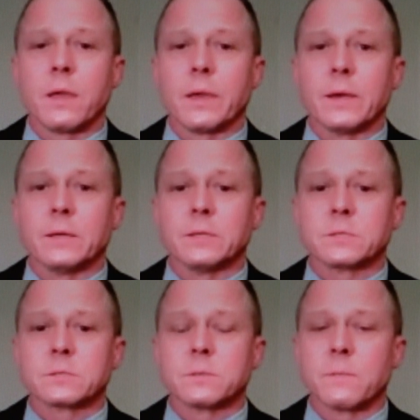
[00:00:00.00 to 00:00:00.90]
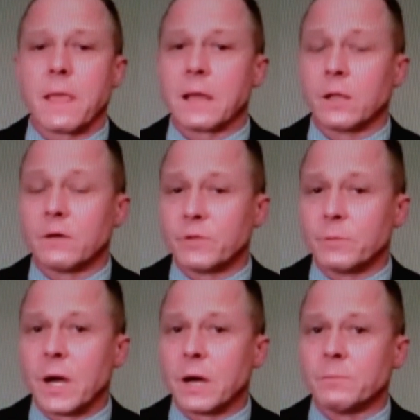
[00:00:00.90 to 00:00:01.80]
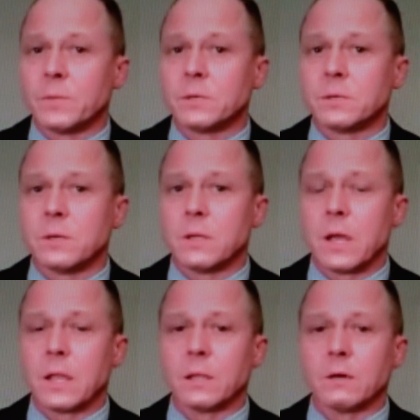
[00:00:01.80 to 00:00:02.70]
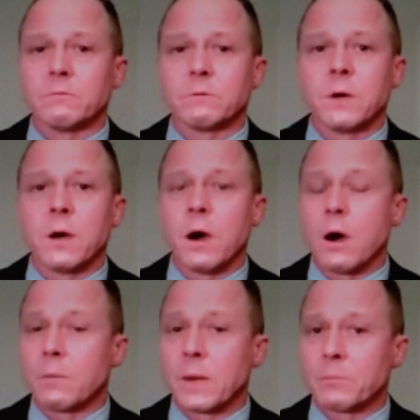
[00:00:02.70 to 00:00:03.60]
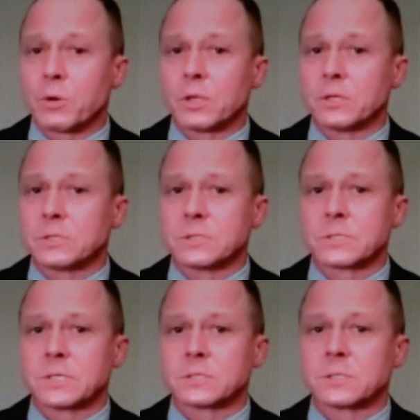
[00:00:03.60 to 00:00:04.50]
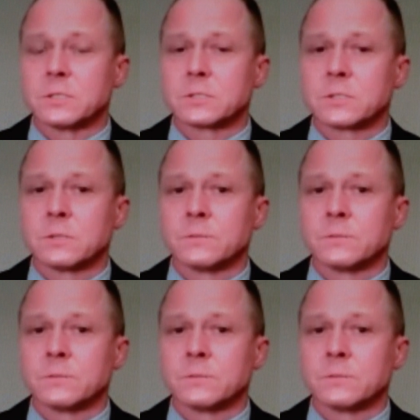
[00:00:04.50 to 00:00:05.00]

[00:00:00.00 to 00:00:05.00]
And I love you, Mom. I love all my brothers and sisters.